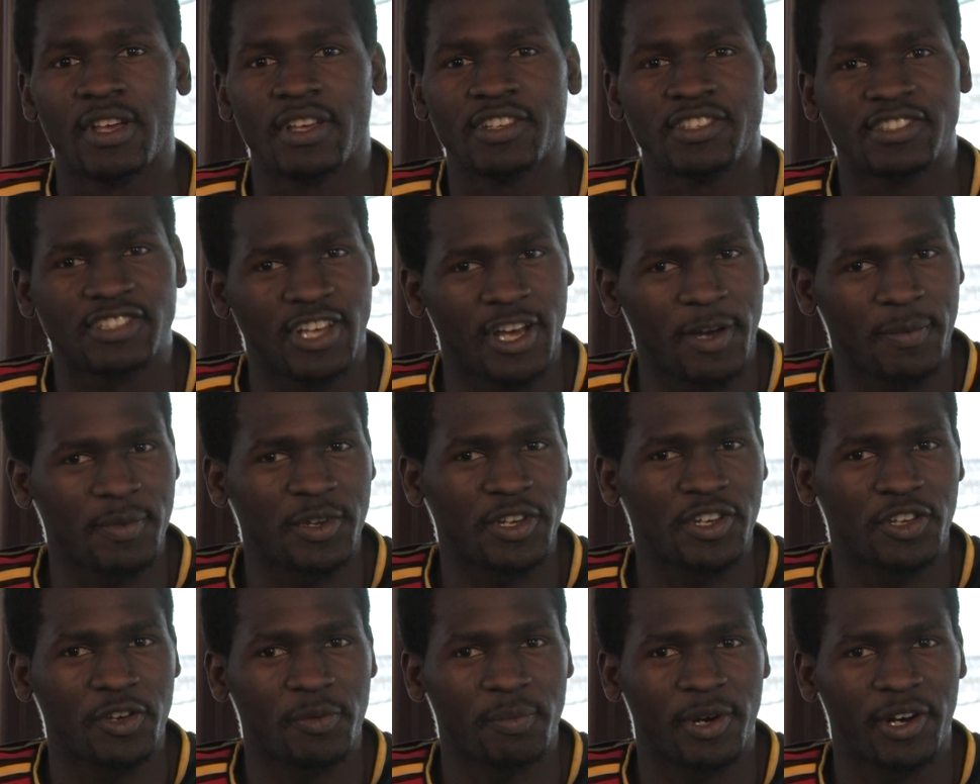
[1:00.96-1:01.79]
some in
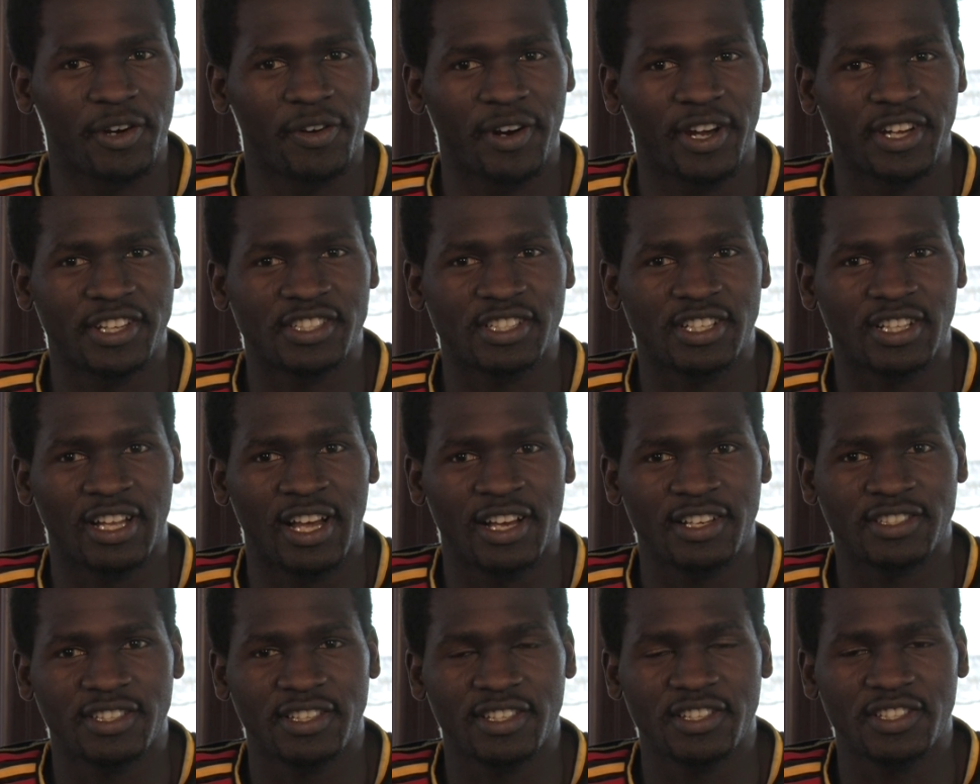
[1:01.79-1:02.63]
human rights
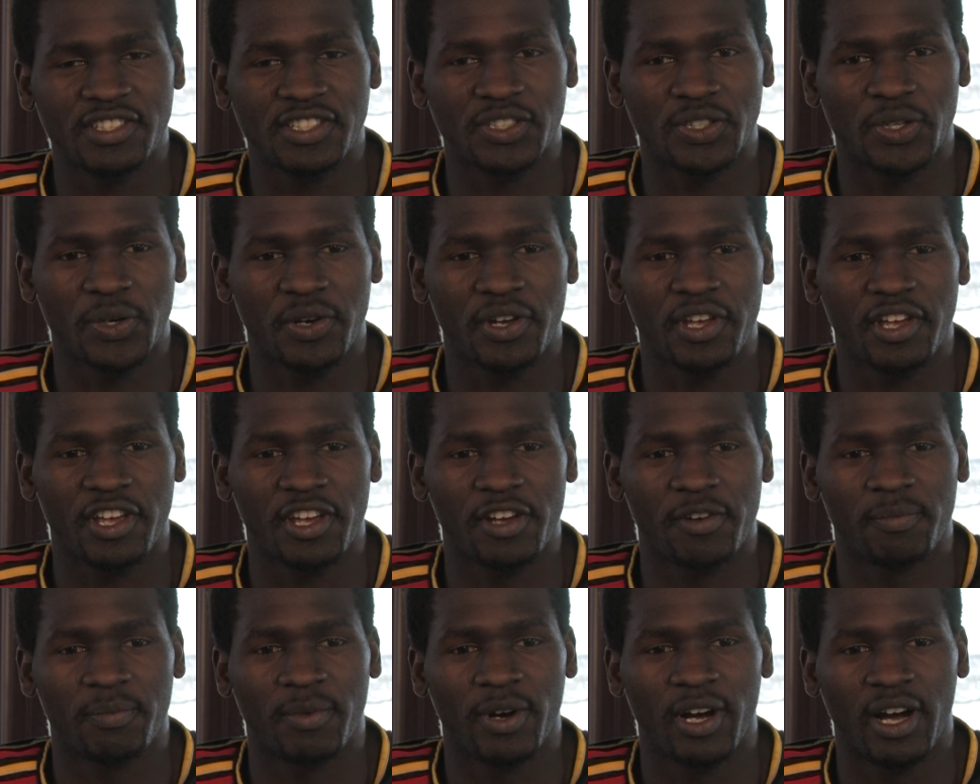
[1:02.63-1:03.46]
classes talking
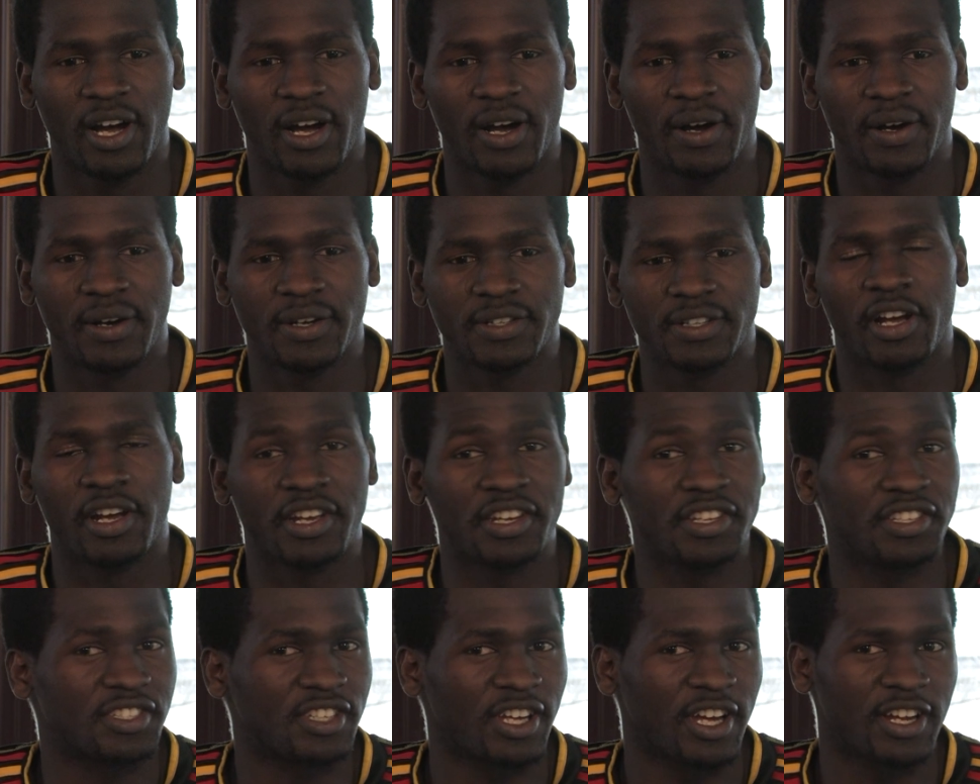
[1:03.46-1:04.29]
about
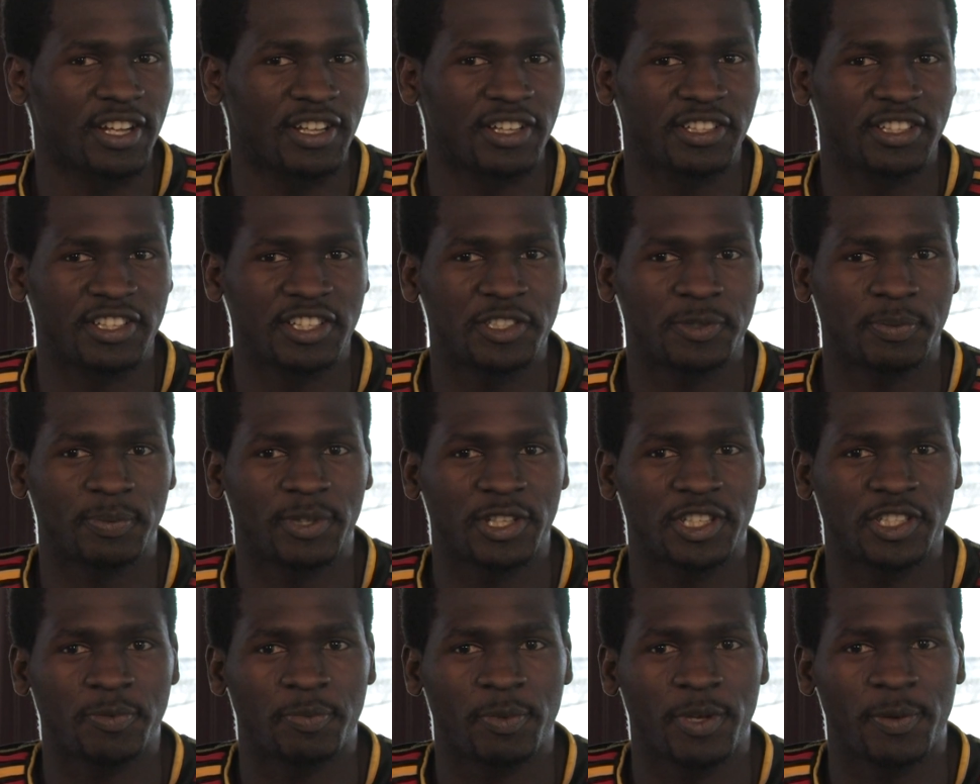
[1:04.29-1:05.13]
internally
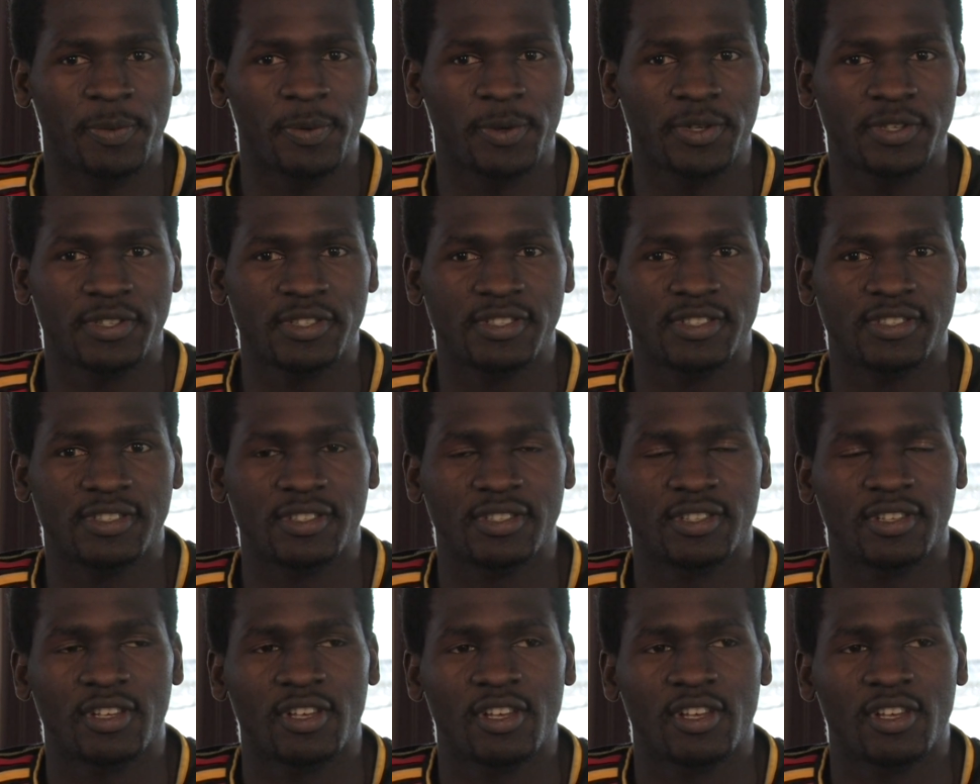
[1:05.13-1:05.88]
displaced peoples,